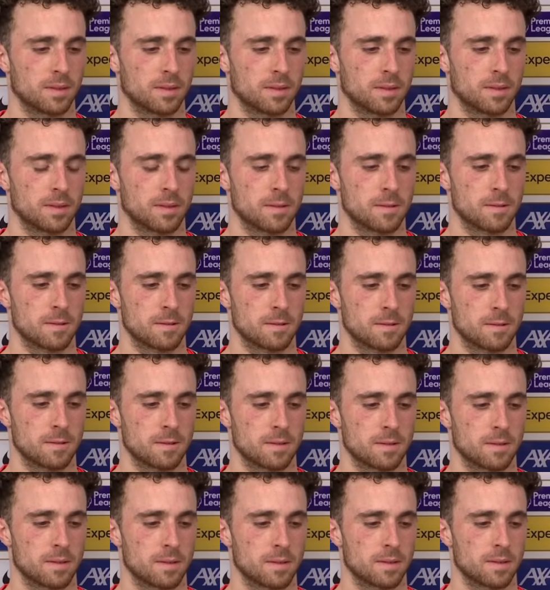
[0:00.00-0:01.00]

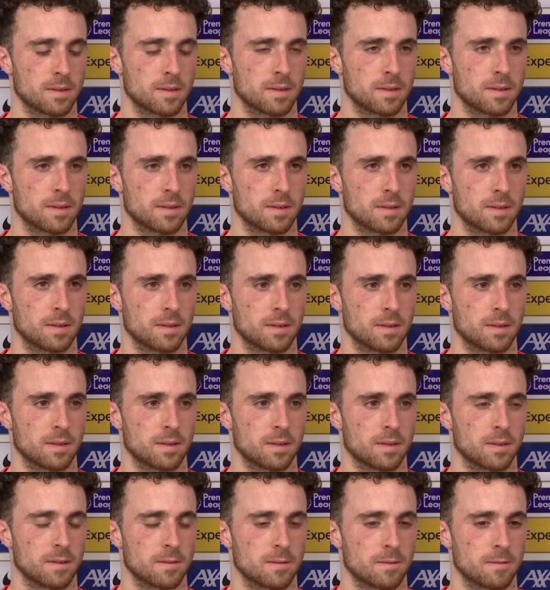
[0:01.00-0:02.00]

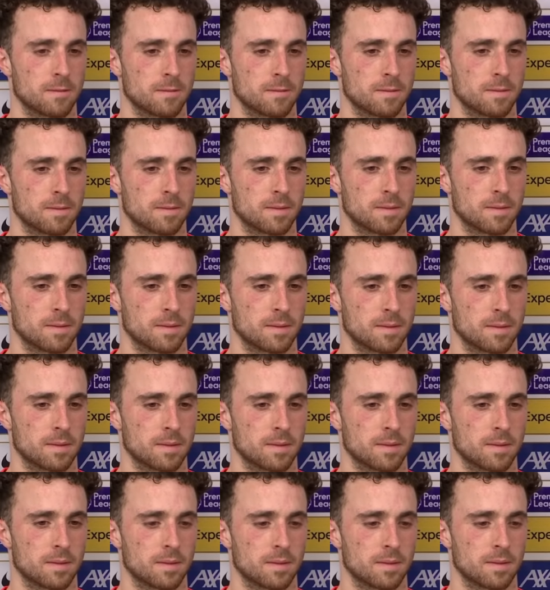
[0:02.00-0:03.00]

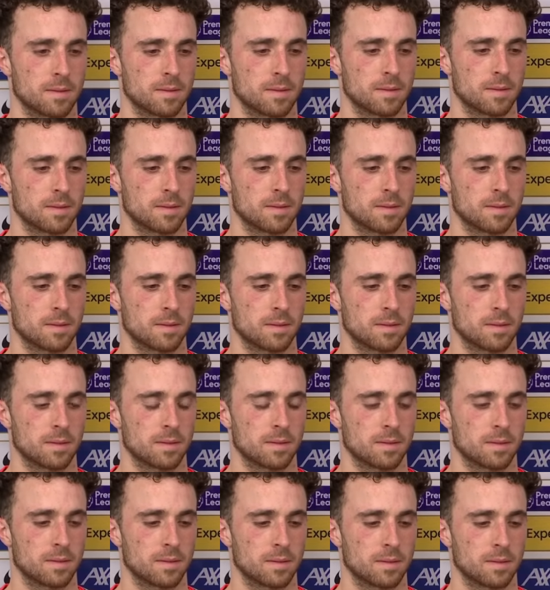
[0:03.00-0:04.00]

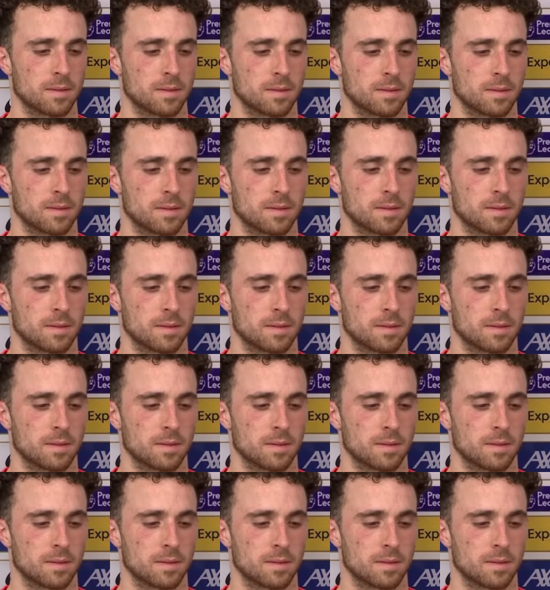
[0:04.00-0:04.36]
The person shown says nothing.